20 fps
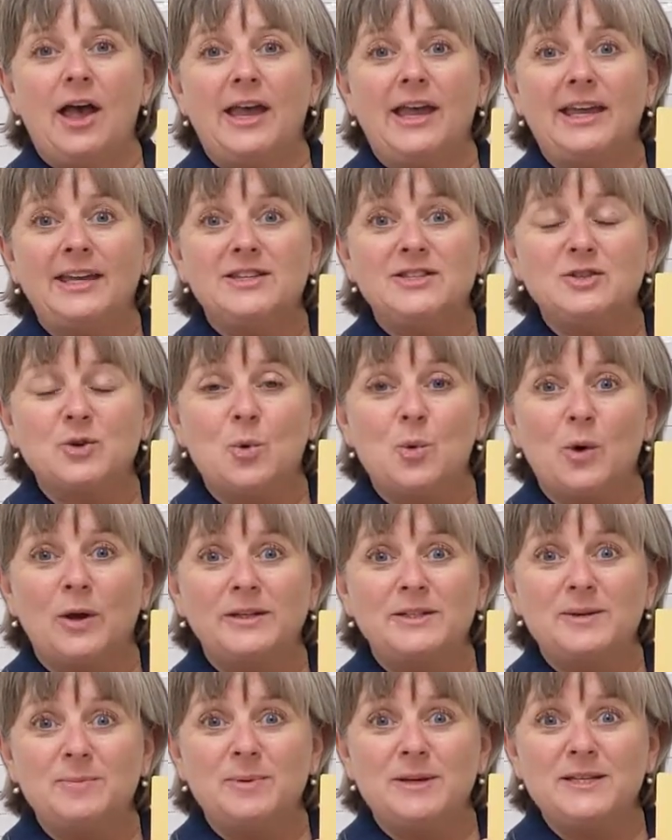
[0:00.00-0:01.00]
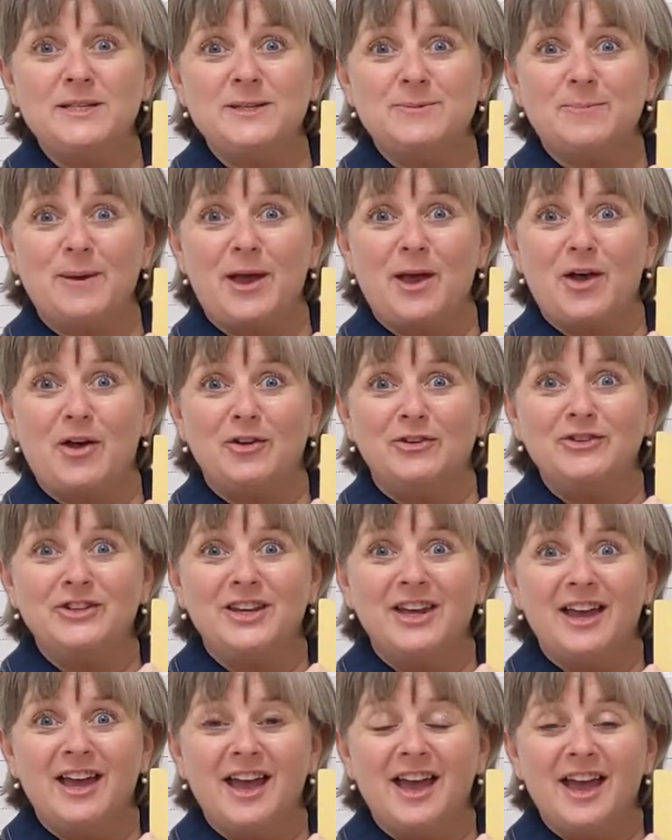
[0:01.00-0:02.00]
it's going to be spelled
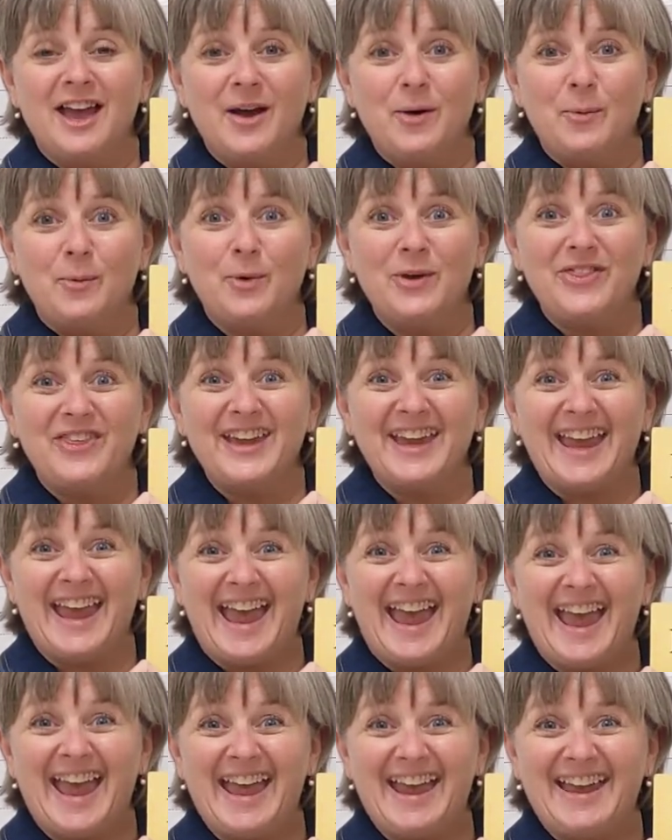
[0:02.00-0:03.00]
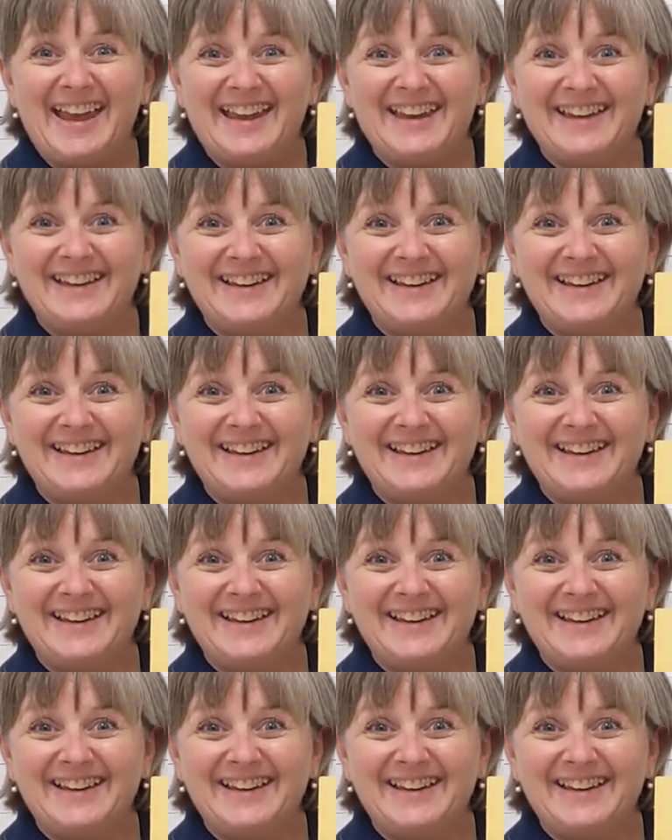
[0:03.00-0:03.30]
with a K.